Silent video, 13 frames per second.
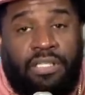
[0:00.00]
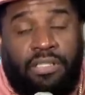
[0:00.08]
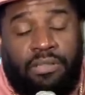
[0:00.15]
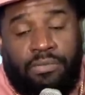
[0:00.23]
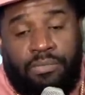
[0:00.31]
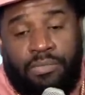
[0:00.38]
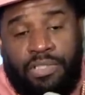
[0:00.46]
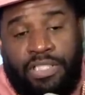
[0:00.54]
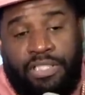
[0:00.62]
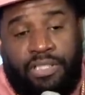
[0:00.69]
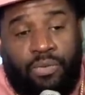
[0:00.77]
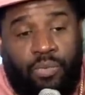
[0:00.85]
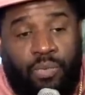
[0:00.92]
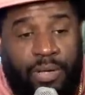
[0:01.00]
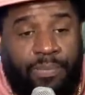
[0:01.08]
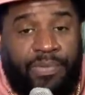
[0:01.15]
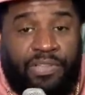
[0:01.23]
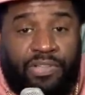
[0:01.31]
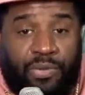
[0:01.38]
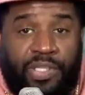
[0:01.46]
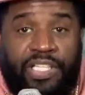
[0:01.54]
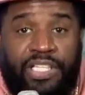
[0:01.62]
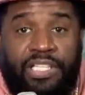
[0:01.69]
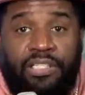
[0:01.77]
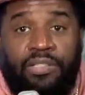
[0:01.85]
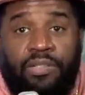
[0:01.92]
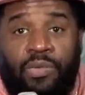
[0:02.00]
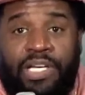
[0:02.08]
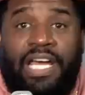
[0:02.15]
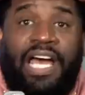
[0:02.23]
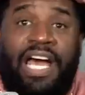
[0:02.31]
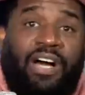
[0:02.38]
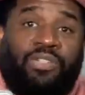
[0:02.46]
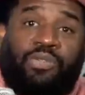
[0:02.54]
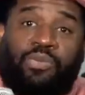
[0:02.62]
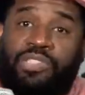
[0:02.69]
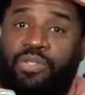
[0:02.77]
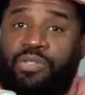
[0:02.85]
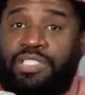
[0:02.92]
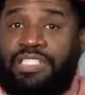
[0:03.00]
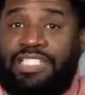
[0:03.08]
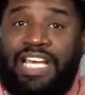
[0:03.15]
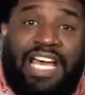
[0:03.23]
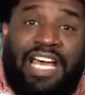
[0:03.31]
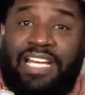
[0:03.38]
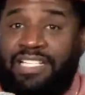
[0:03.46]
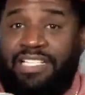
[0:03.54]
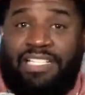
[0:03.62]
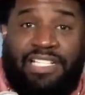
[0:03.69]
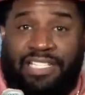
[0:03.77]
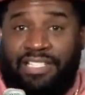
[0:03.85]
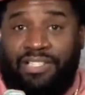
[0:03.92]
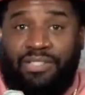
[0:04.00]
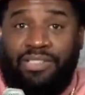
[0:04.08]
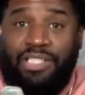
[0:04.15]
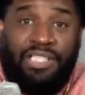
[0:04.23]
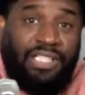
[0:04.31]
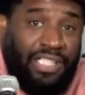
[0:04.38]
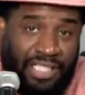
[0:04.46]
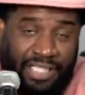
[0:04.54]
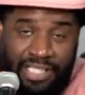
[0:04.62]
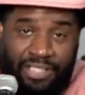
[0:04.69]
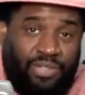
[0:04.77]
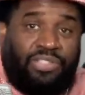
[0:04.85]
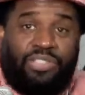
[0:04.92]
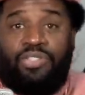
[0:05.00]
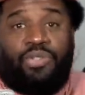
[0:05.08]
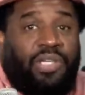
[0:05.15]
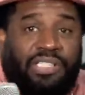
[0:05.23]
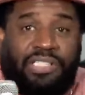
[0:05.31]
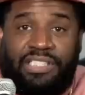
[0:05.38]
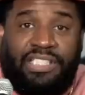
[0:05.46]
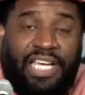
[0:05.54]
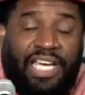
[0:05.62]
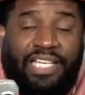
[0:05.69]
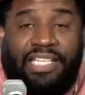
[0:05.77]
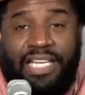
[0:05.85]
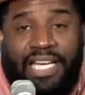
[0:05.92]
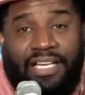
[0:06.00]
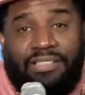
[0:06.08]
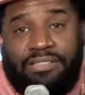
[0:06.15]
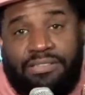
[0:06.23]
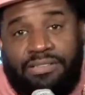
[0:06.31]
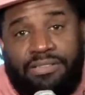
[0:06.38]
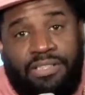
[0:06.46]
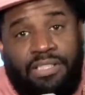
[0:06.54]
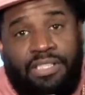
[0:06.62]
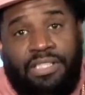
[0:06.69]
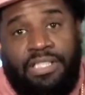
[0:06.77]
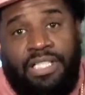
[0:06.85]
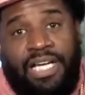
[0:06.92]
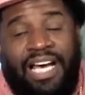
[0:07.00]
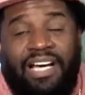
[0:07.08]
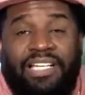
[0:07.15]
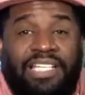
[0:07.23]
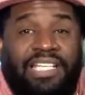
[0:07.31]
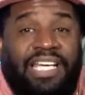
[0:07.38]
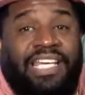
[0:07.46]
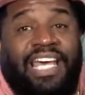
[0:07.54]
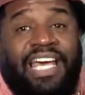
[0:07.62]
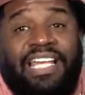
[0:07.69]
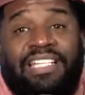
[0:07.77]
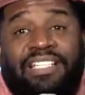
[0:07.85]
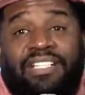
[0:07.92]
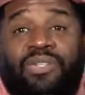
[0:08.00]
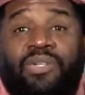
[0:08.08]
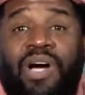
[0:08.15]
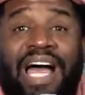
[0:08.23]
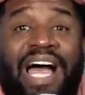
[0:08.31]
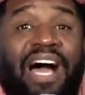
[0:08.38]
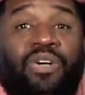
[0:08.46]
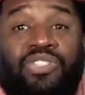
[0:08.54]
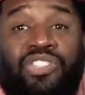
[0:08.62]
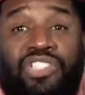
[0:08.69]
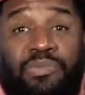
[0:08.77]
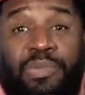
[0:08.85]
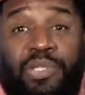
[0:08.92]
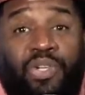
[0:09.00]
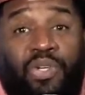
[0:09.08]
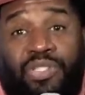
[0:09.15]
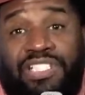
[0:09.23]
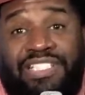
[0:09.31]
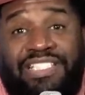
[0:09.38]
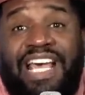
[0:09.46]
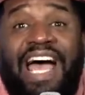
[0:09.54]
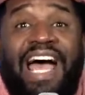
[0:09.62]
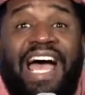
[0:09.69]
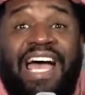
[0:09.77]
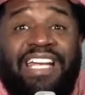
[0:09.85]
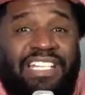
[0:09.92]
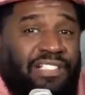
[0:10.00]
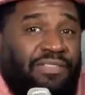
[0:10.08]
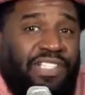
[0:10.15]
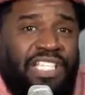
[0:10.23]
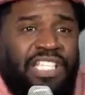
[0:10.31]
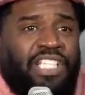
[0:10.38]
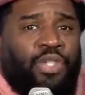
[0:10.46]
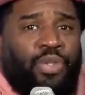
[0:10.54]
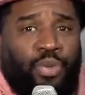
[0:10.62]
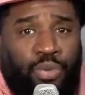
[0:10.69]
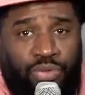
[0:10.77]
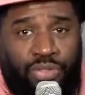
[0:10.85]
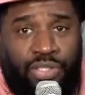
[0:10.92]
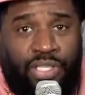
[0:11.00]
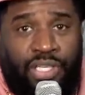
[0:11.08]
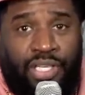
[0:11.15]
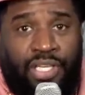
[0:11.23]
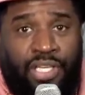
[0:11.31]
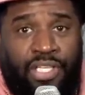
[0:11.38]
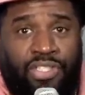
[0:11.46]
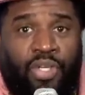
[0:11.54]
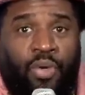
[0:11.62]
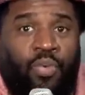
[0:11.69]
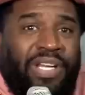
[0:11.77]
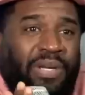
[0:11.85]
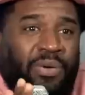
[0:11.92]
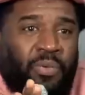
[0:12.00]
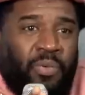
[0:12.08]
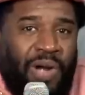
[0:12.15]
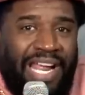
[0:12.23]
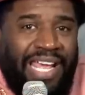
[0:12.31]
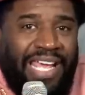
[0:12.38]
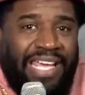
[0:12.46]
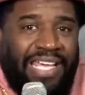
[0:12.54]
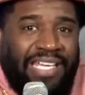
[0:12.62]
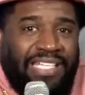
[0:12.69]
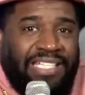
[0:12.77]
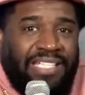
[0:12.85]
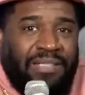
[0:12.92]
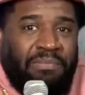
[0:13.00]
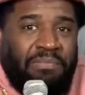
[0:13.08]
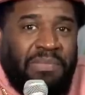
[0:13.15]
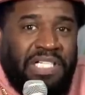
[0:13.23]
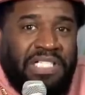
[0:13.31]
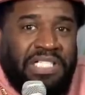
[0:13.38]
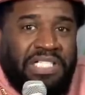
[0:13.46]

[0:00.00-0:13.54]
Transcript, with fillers: um, Lethal Weapon 3 where that house was on the side of the hill mm -hmm. and they used the truck to yank it out? Out here they got literal houses built on the side of hills. So when it rained, the